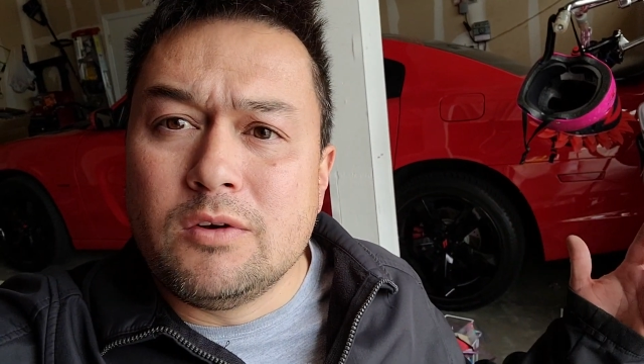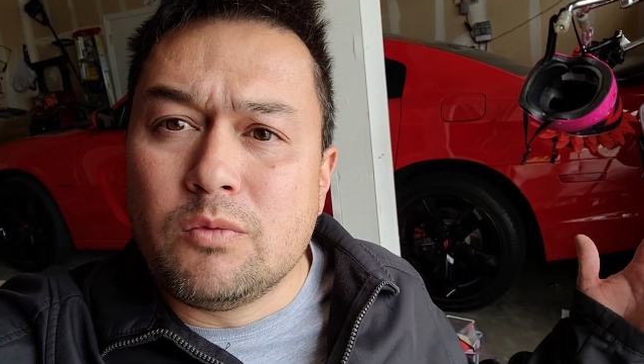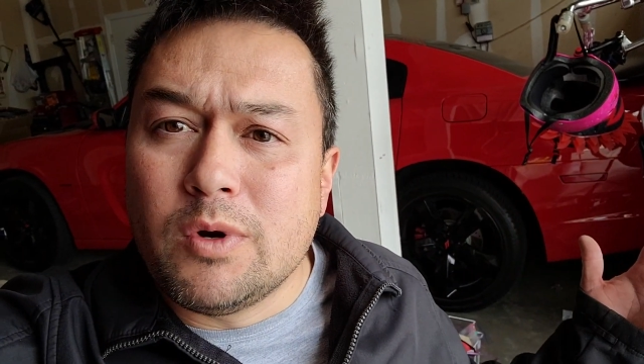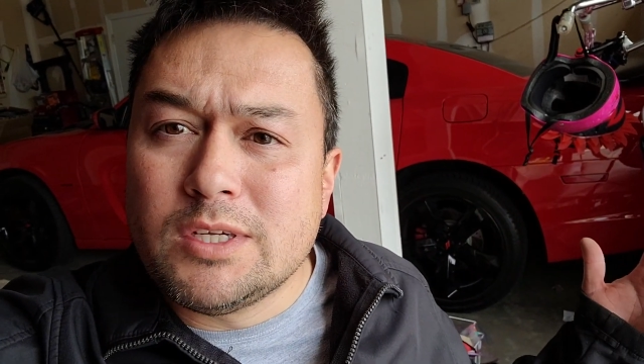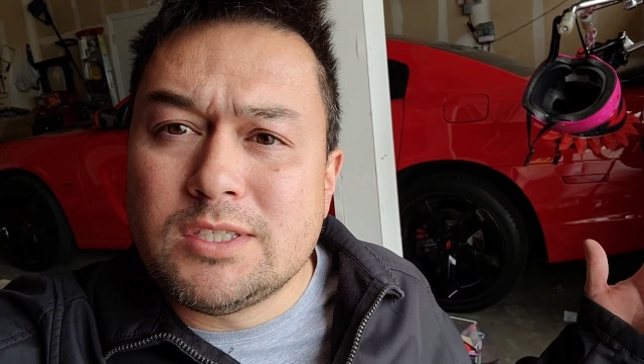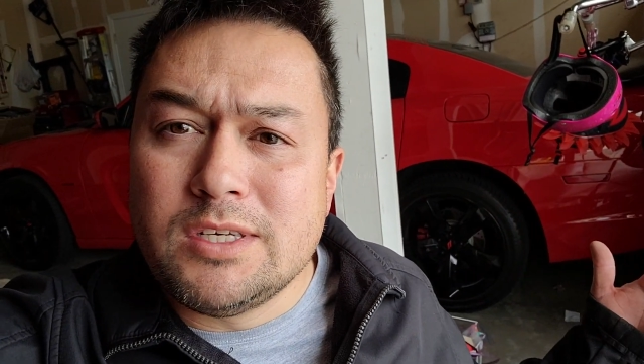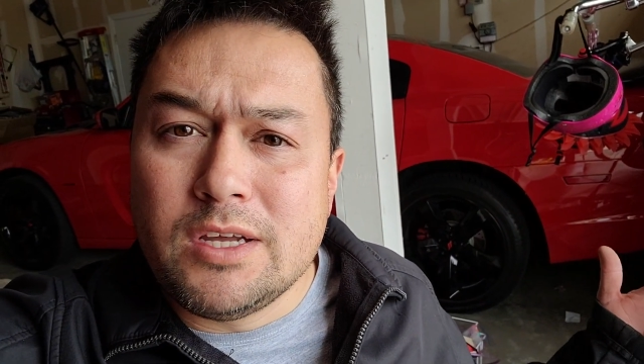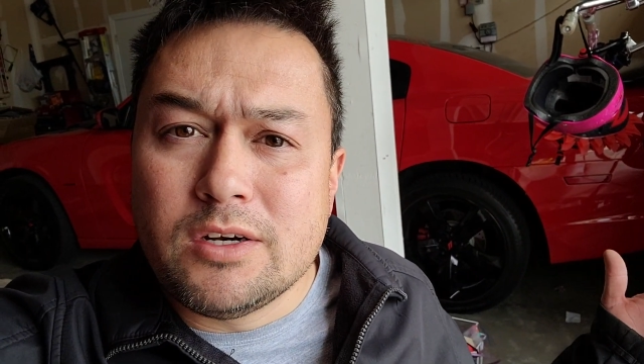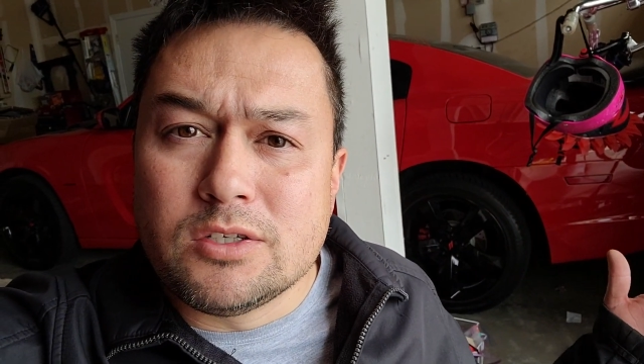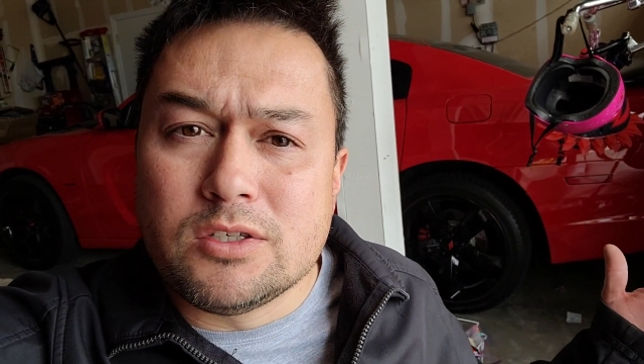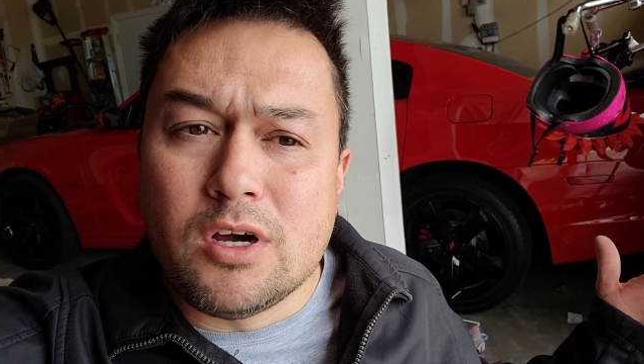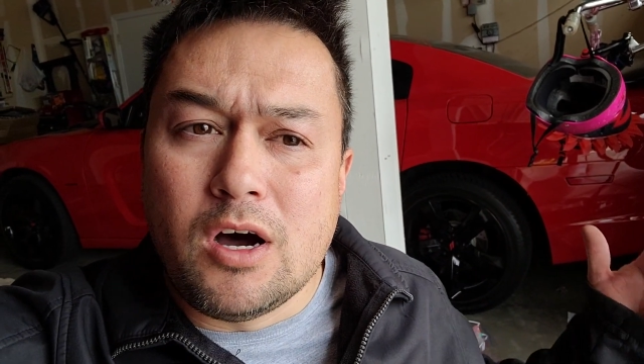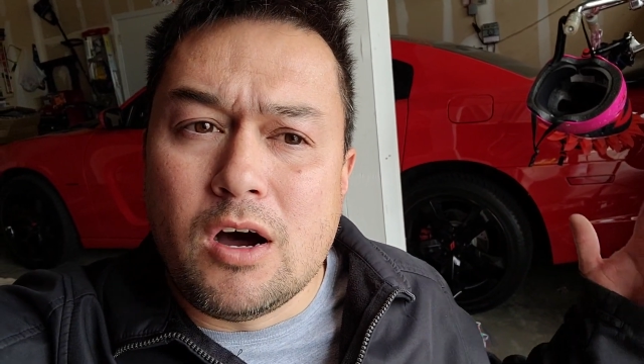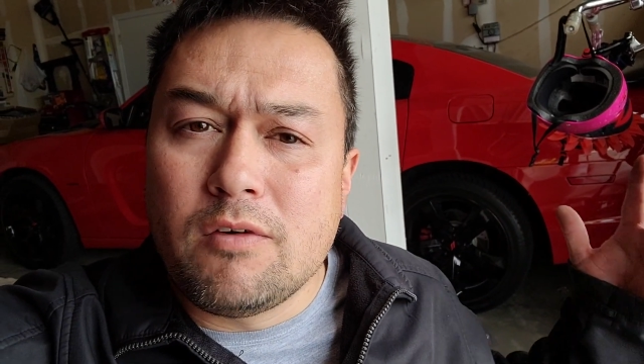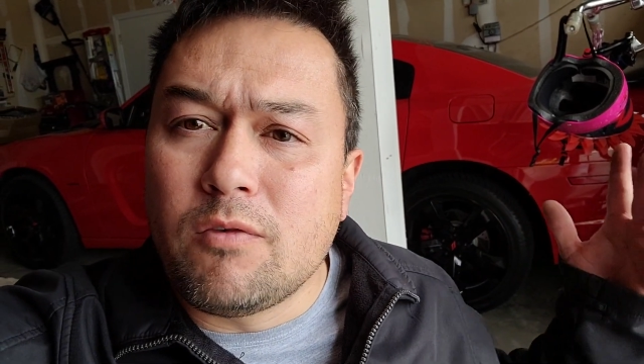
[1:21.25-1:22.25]
resonators
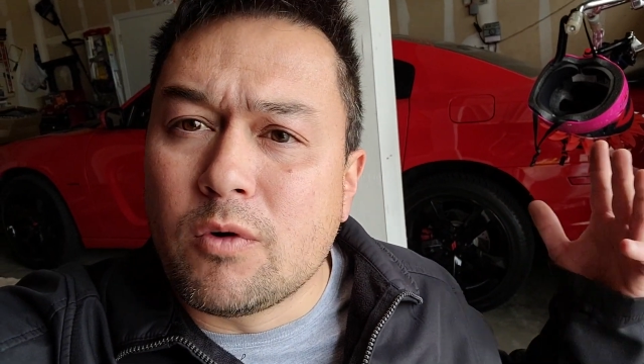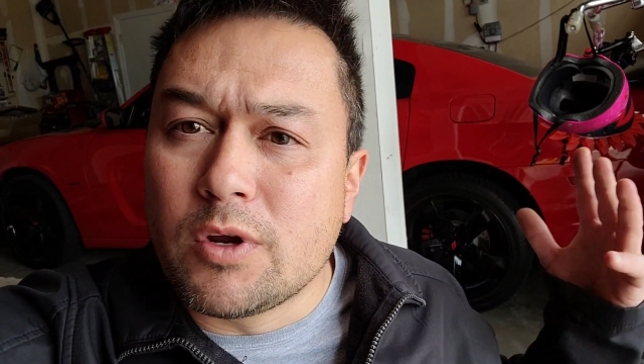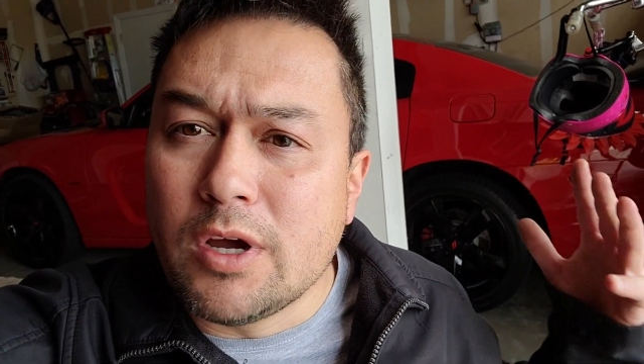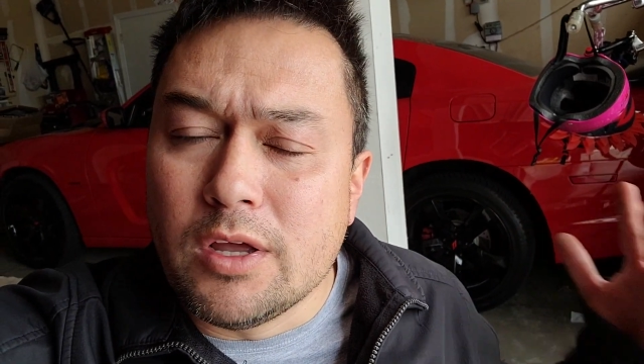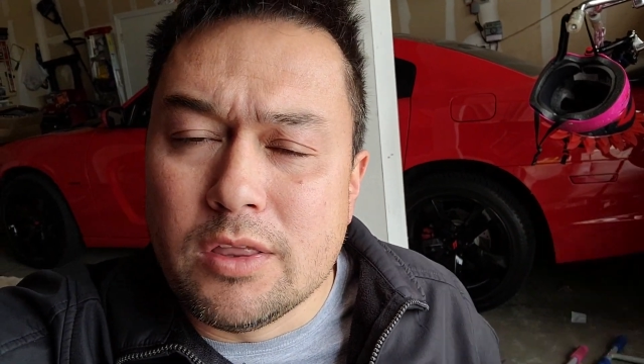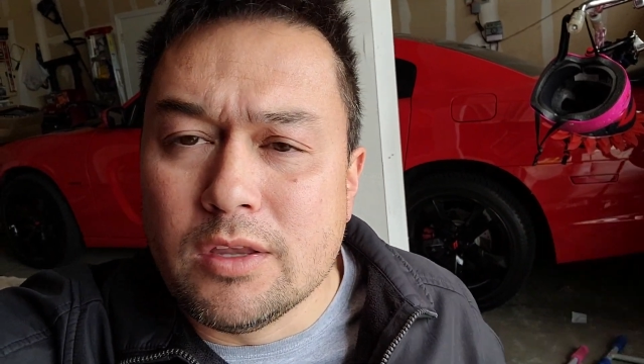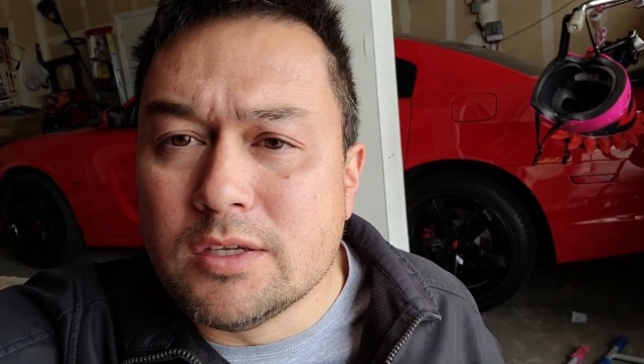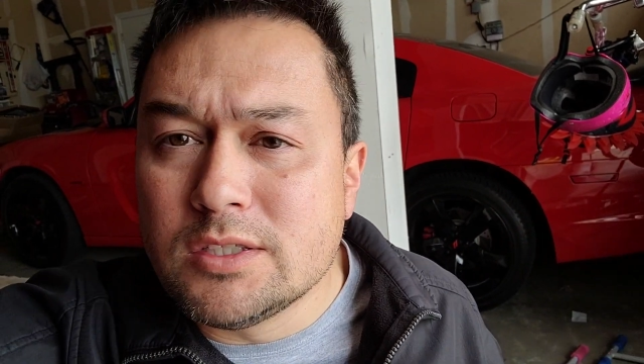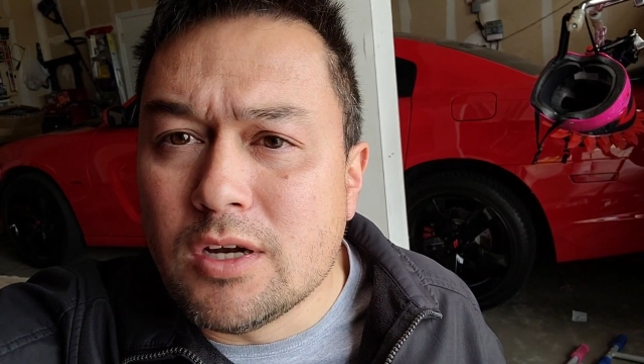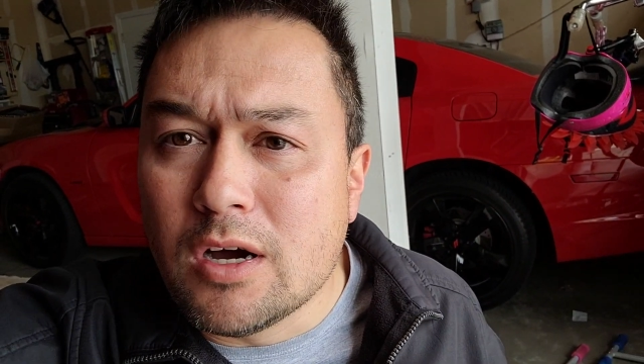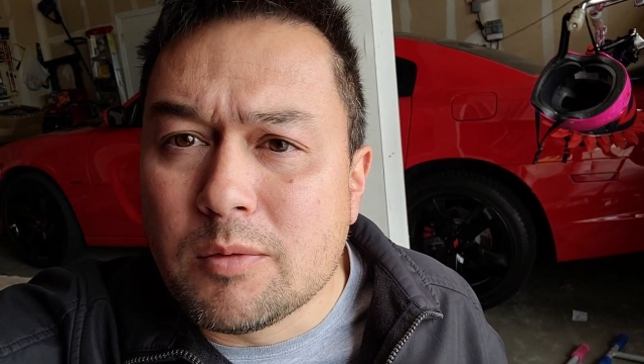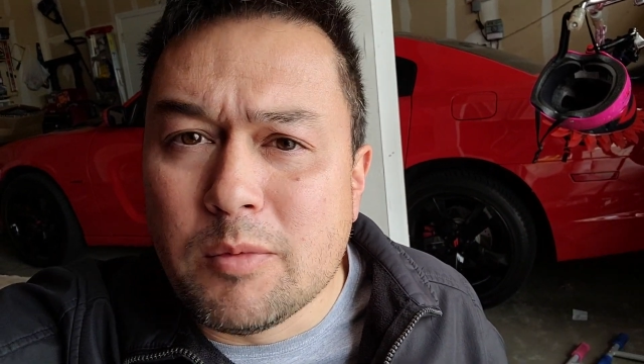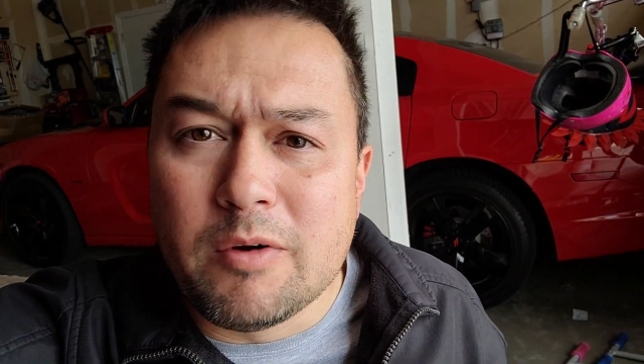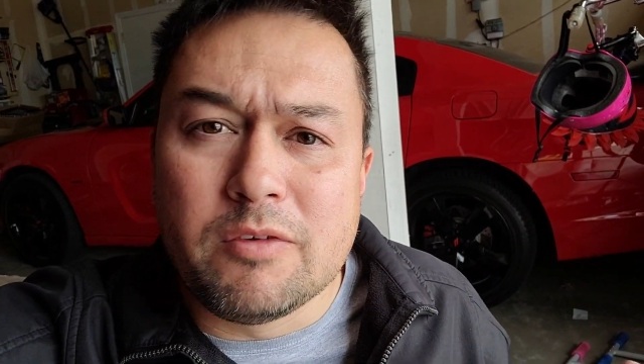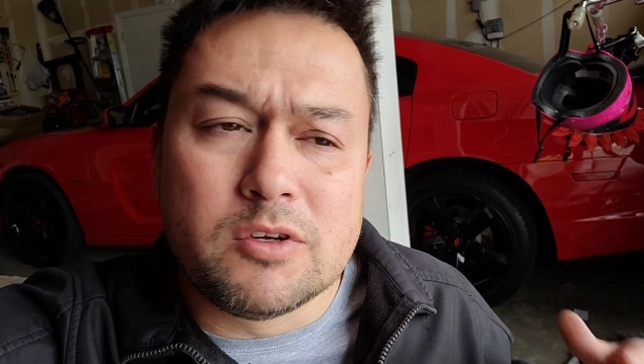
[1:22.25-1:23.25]
off or cutting the
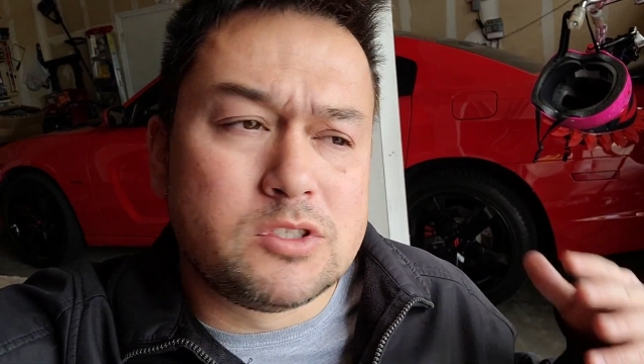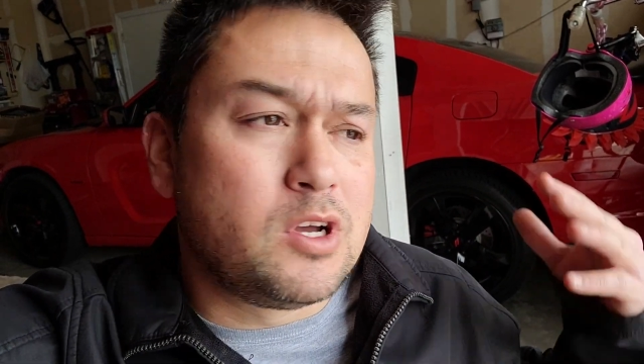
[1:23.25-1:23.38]
stock mufflers